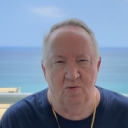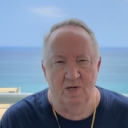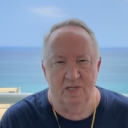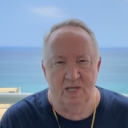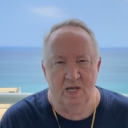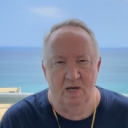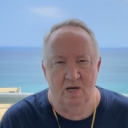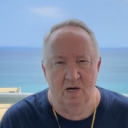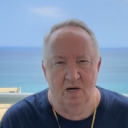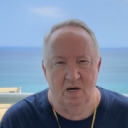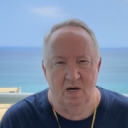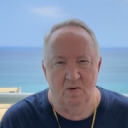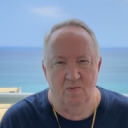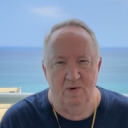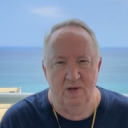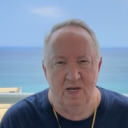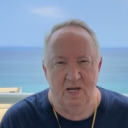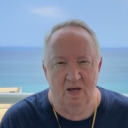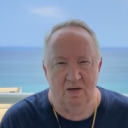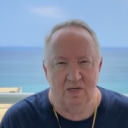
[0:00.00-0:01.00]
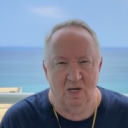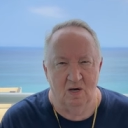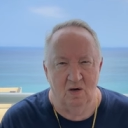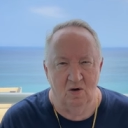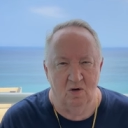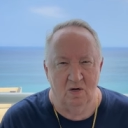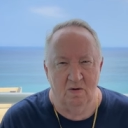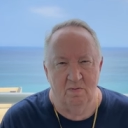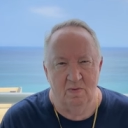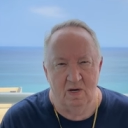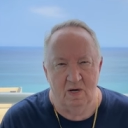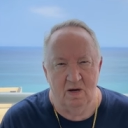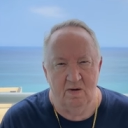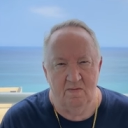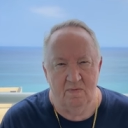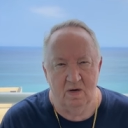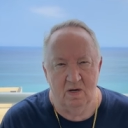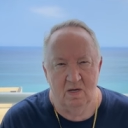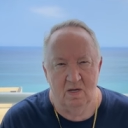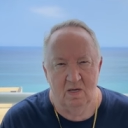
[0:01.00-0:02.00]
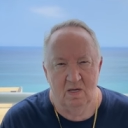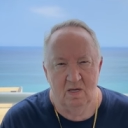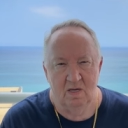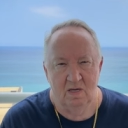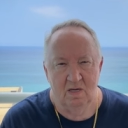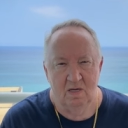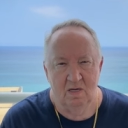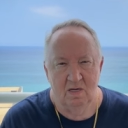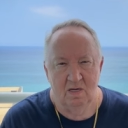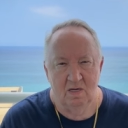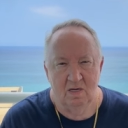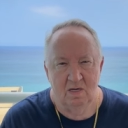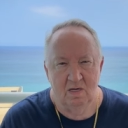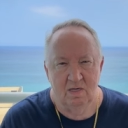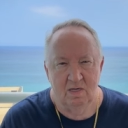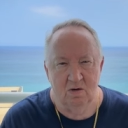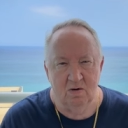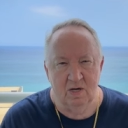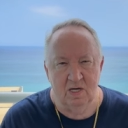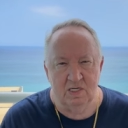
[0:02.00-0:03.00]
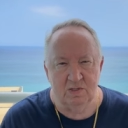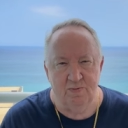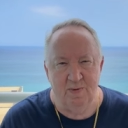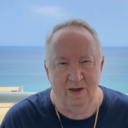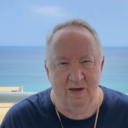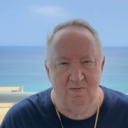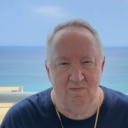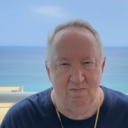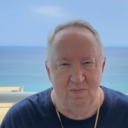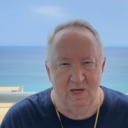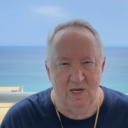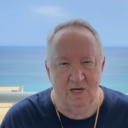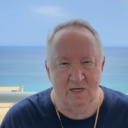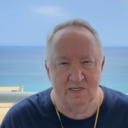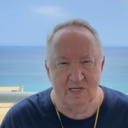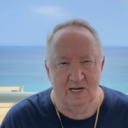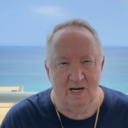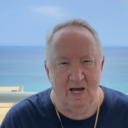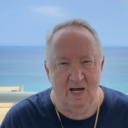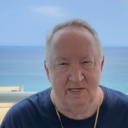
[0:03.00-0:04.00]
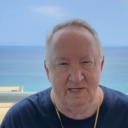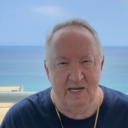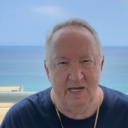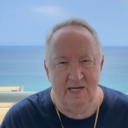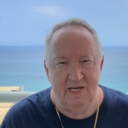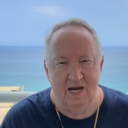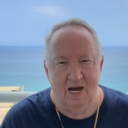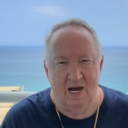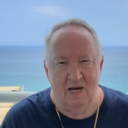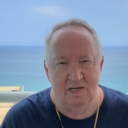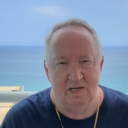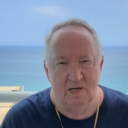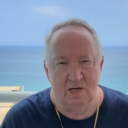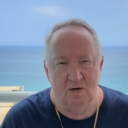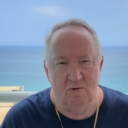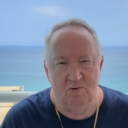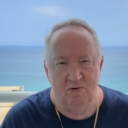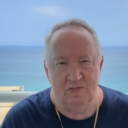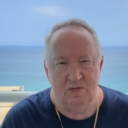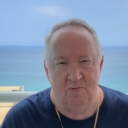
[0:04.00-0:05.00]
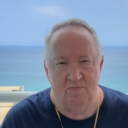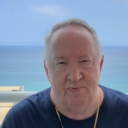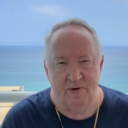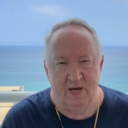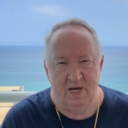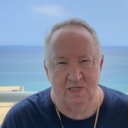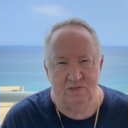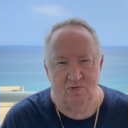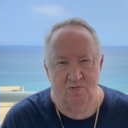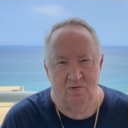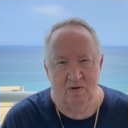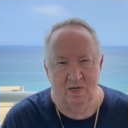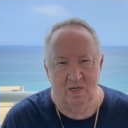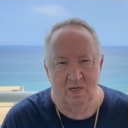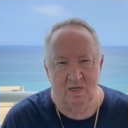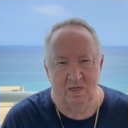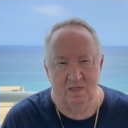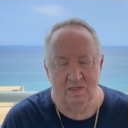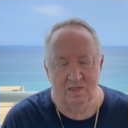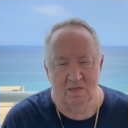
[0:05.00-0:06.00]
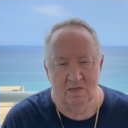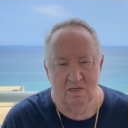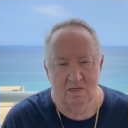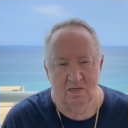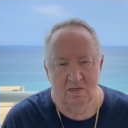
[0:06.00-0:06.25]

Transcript: what they are when you have to look them up. Don't expect me as an IT guy to know what your password is.